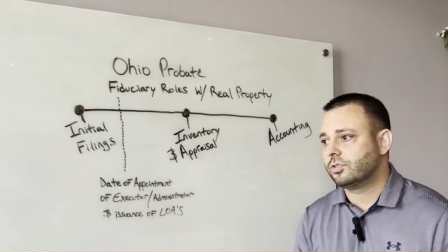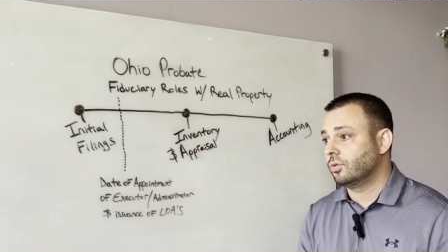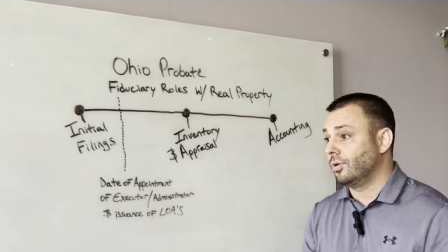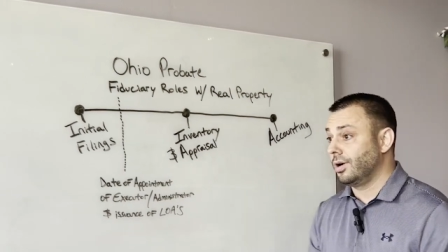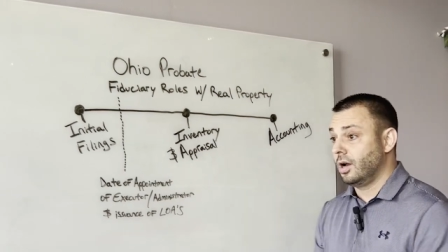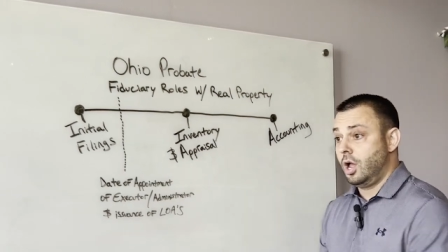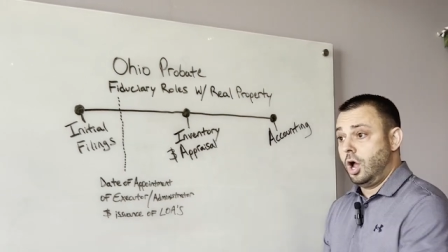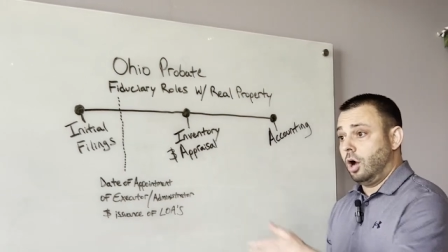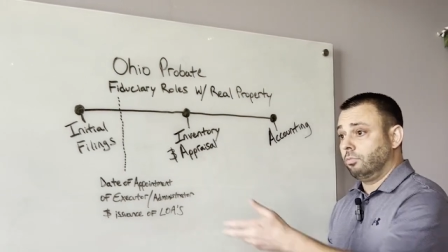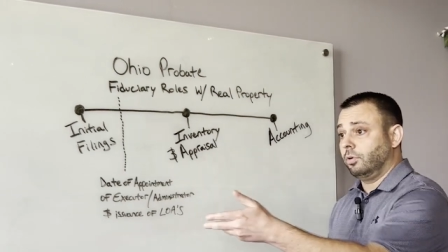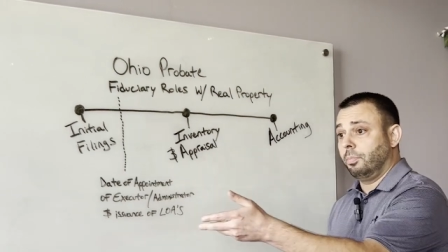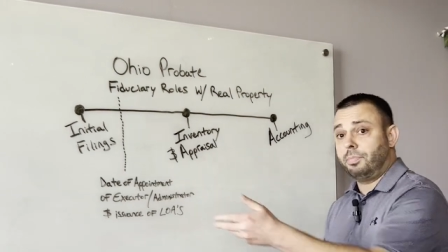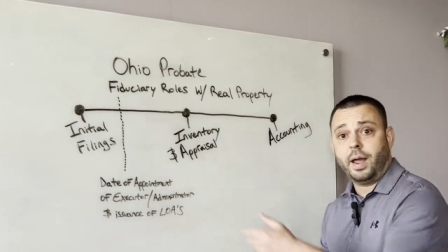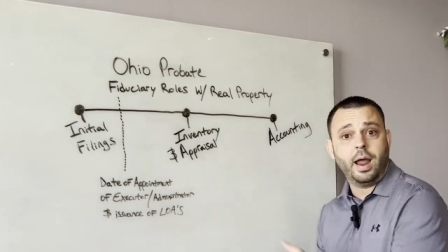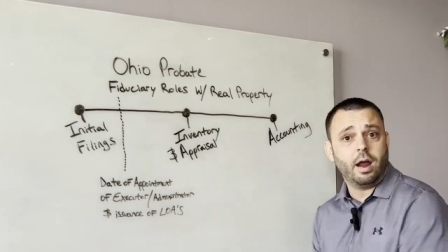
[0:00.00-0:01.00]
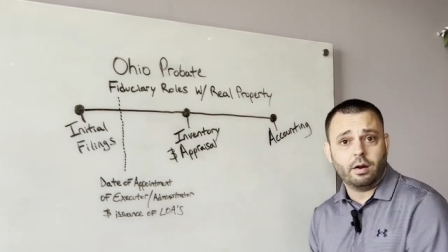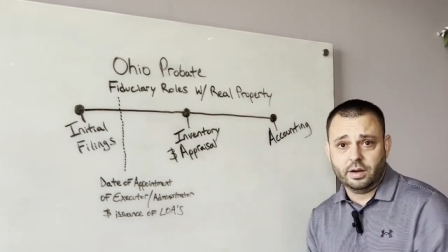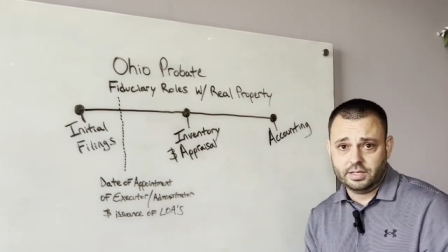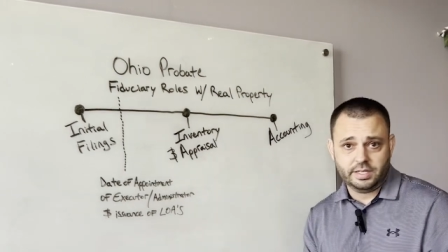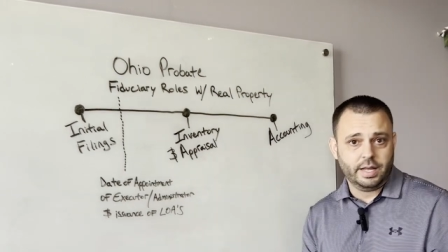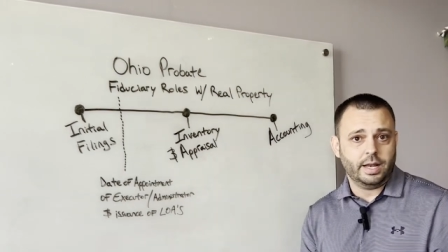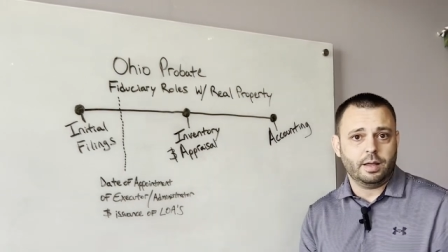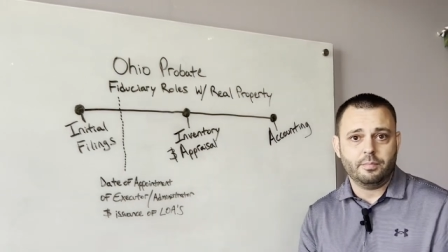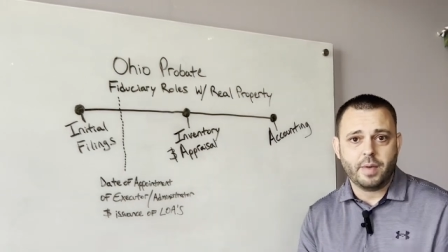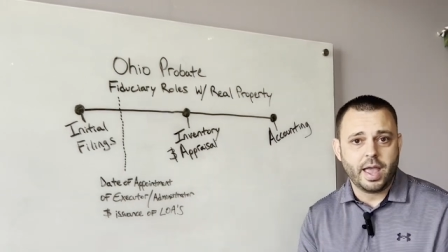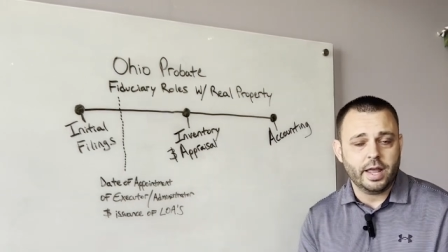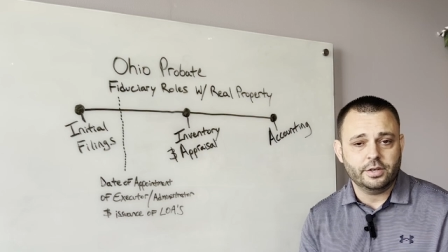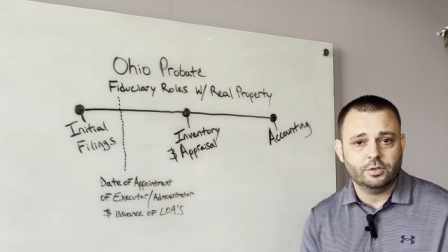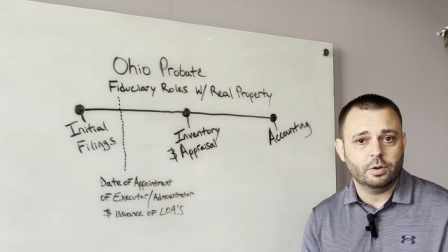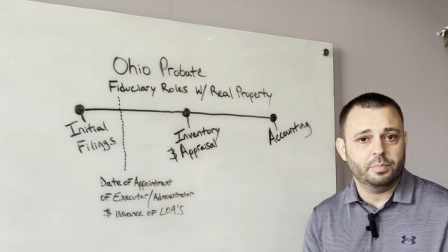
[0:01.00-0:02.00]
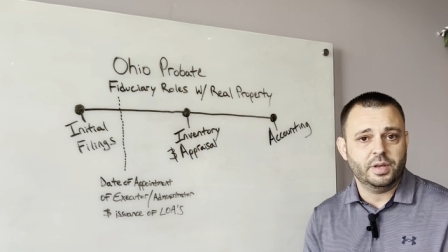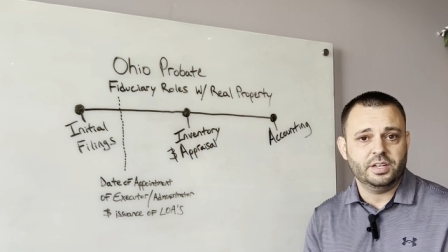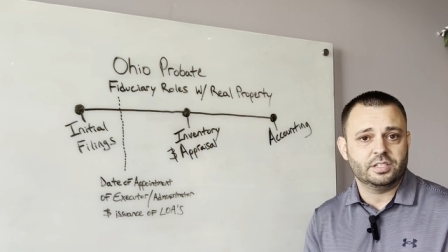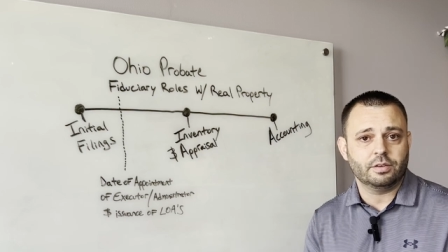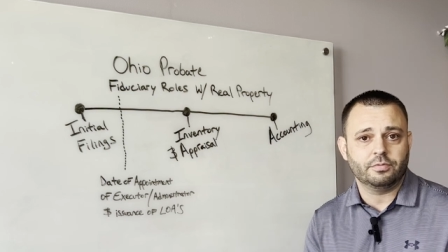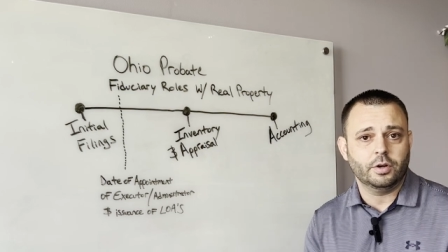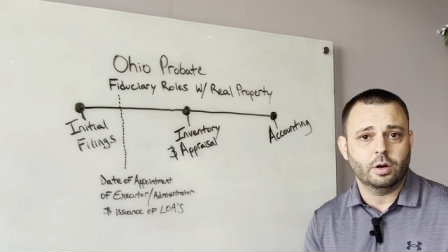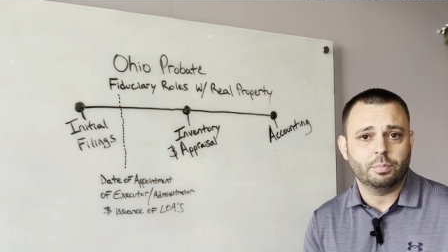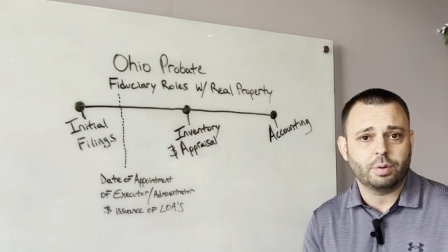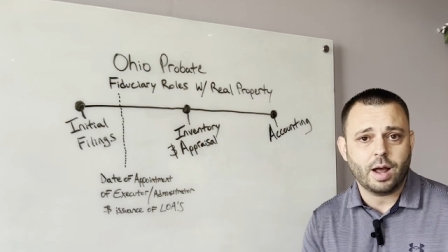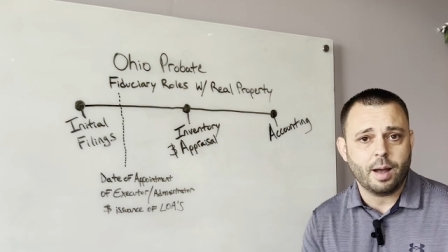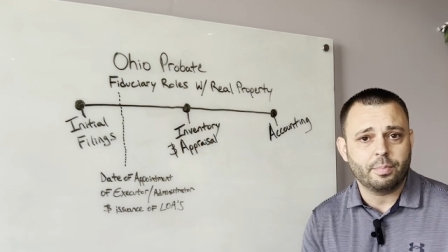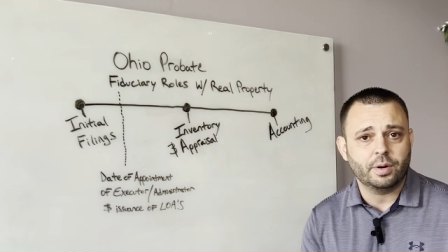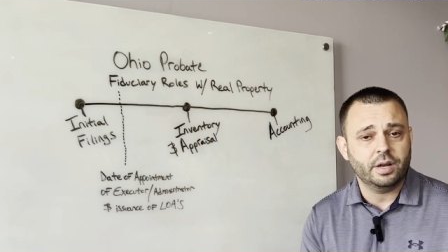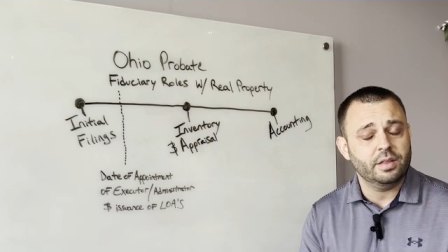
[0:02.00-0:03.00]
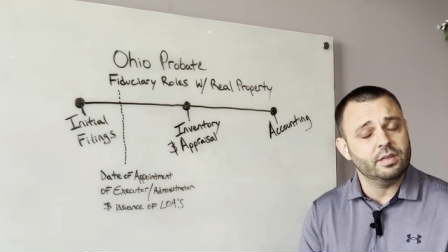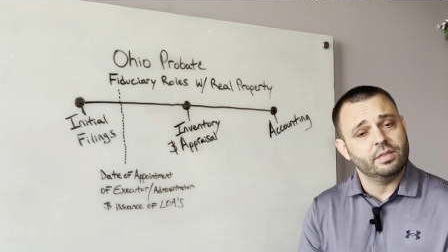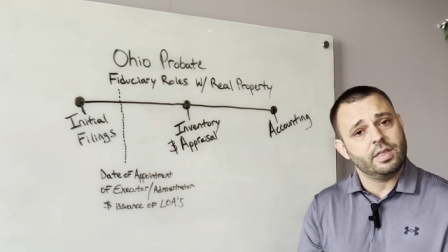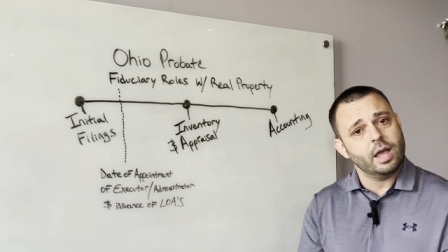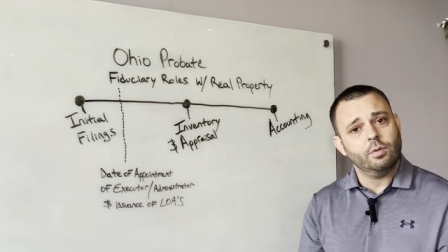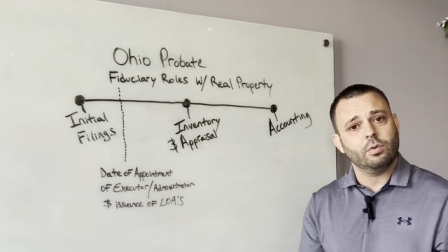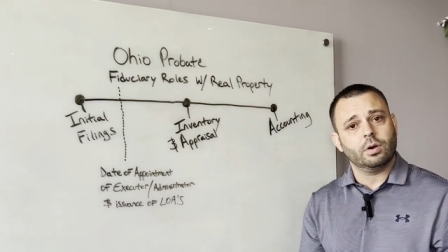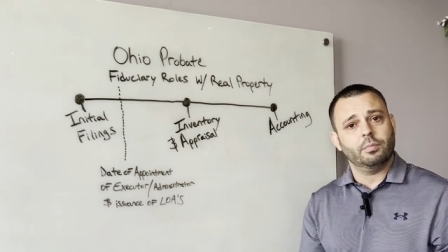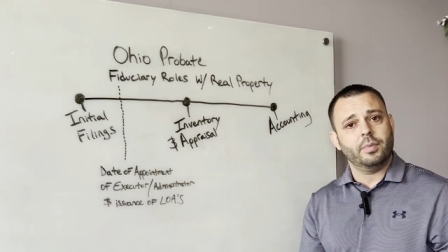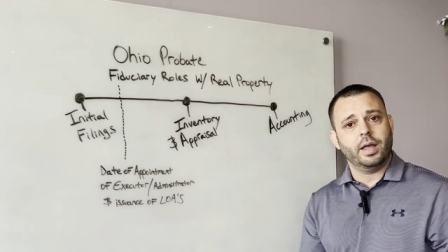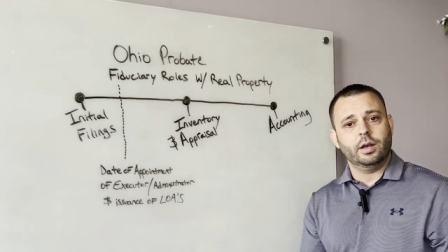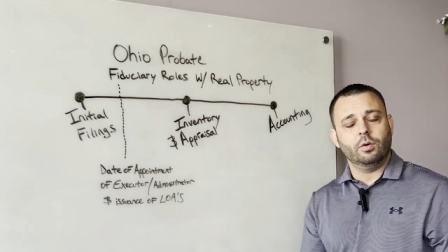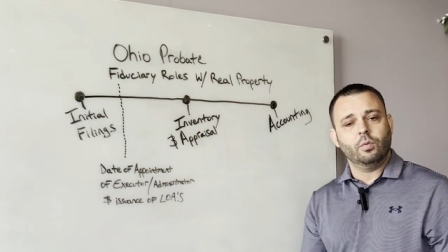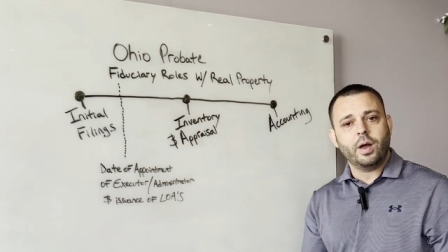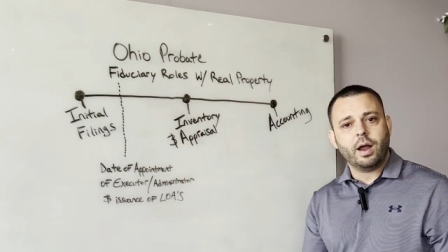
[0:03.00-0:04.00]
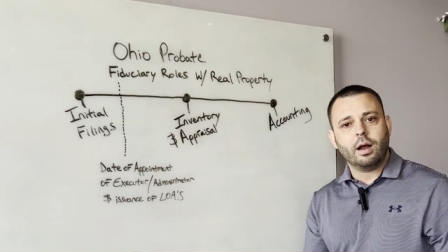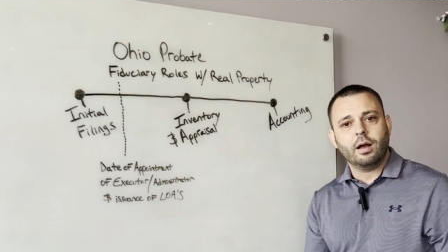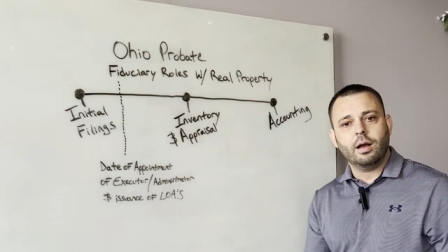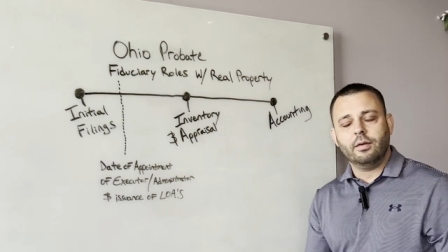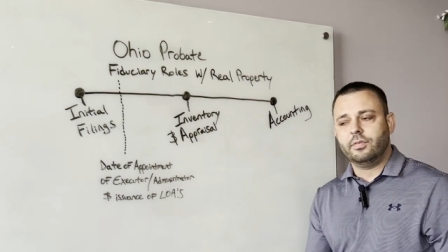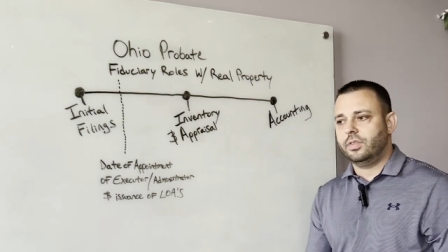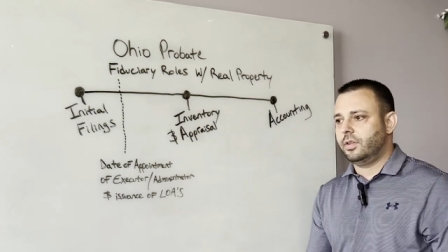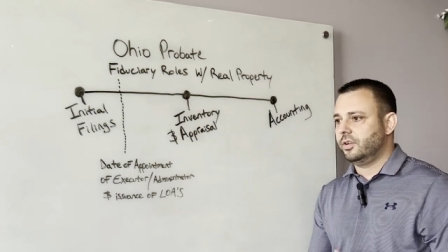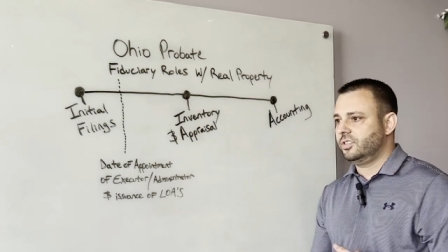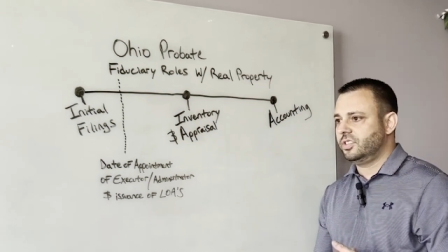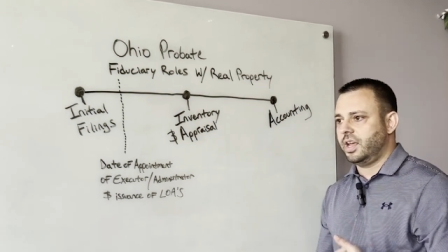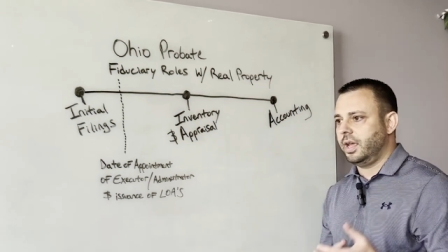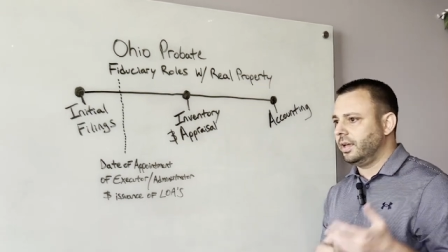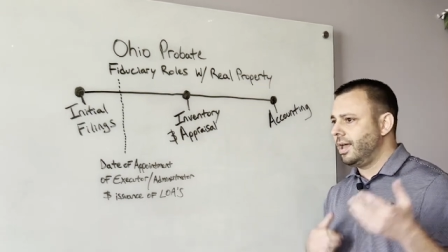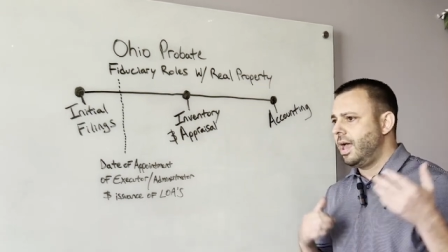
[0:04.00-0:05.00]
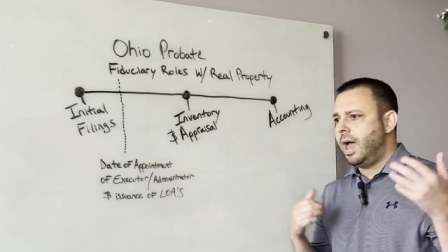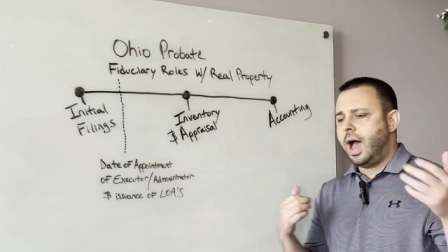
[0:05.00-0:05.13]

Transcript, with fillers: or a repair is getting made to a piece of real property that they weren't made aware of, and they're saying,